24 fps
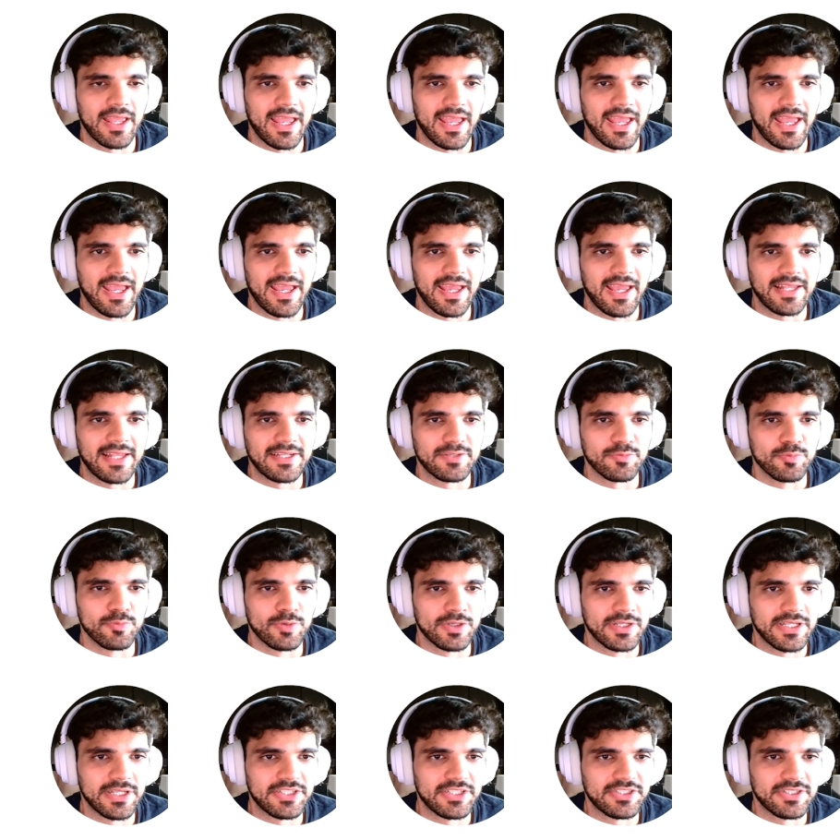And
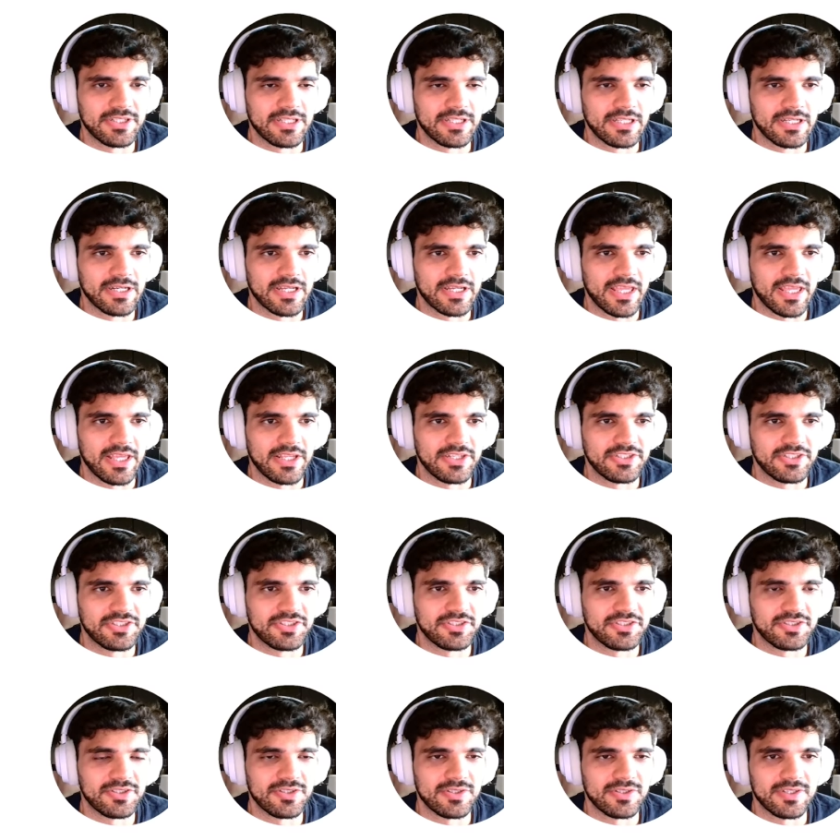we'll need to look
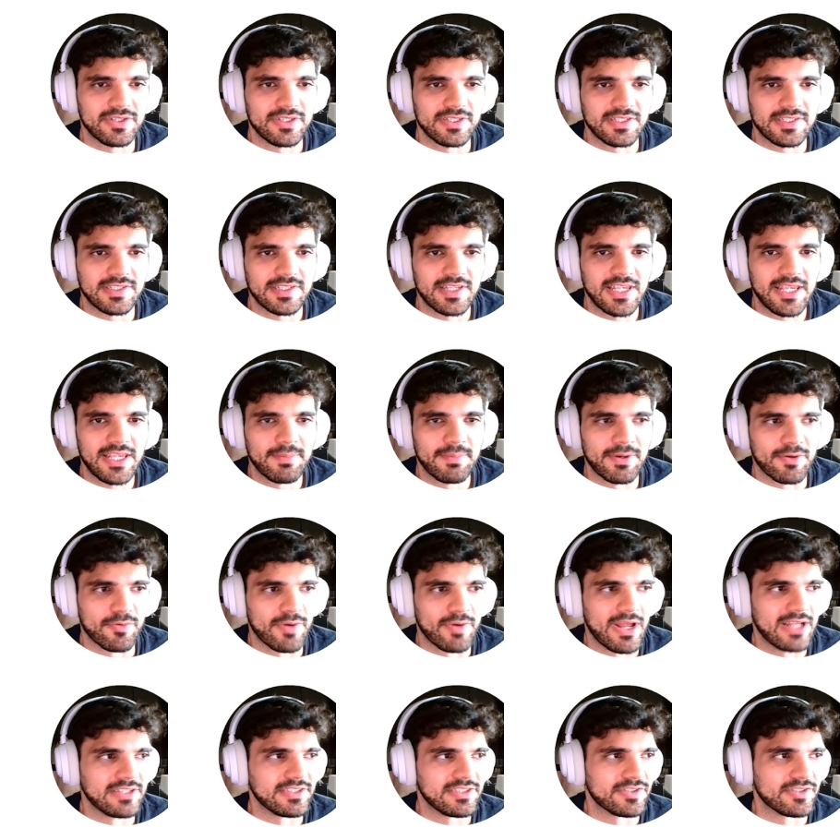into Schema
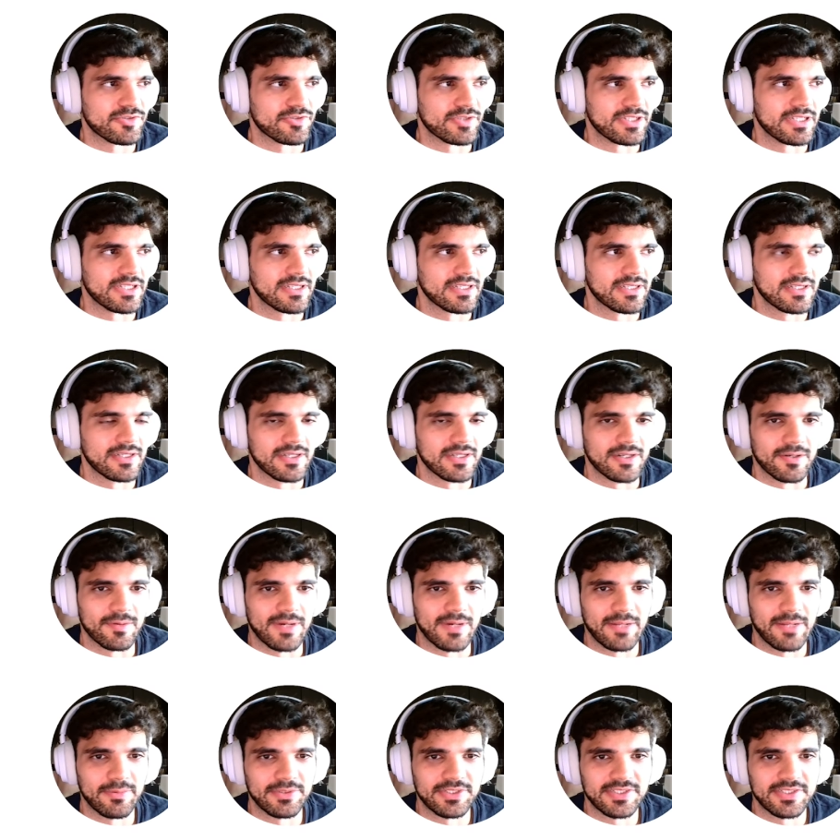Registry, all
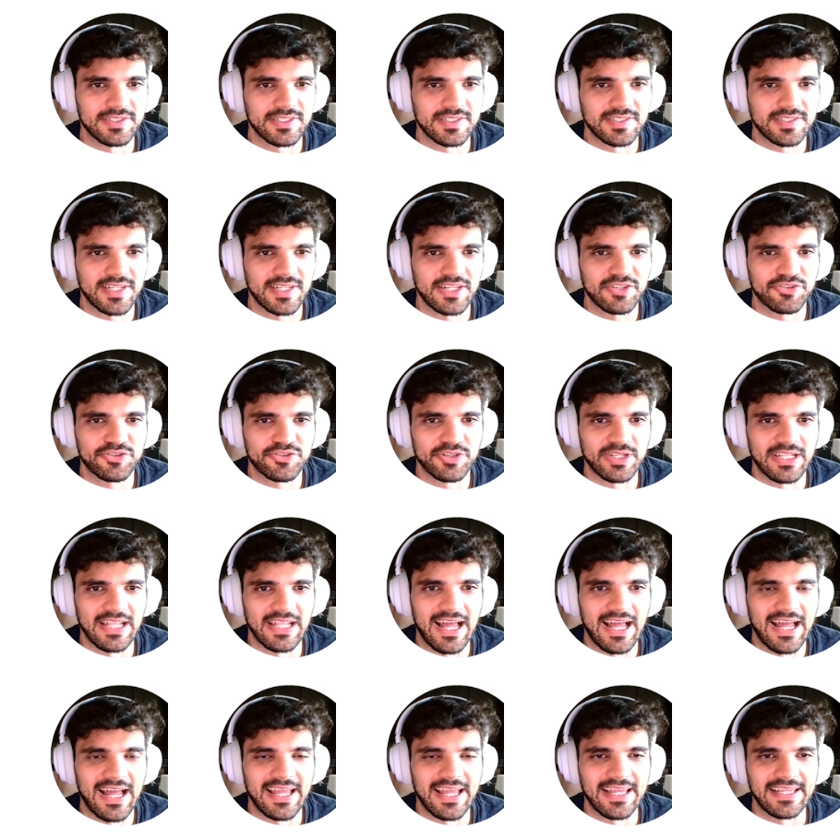right, which is a
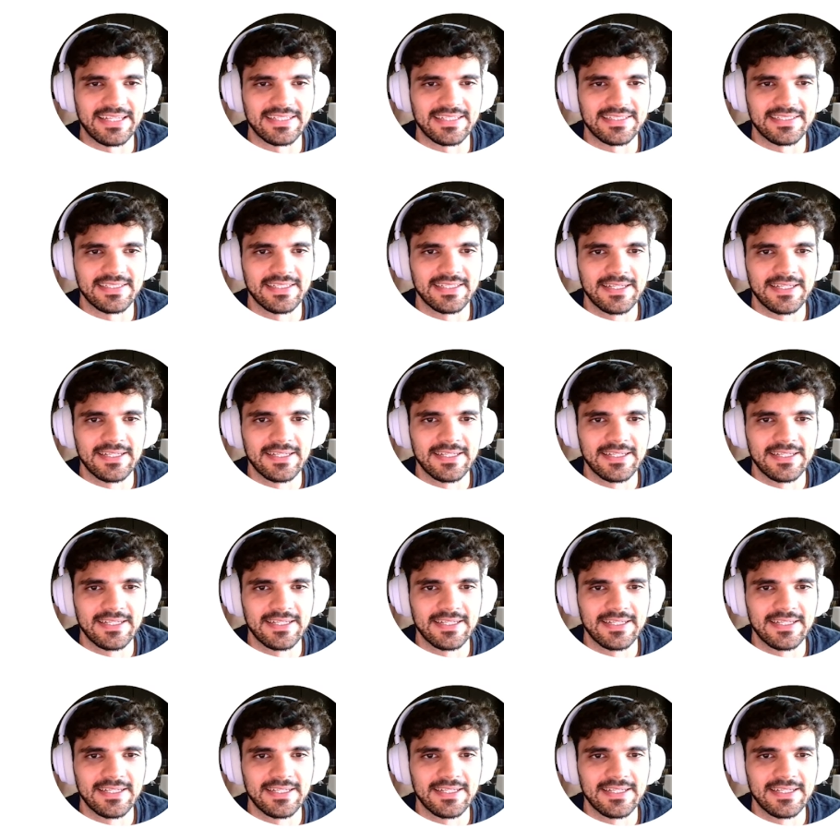centralized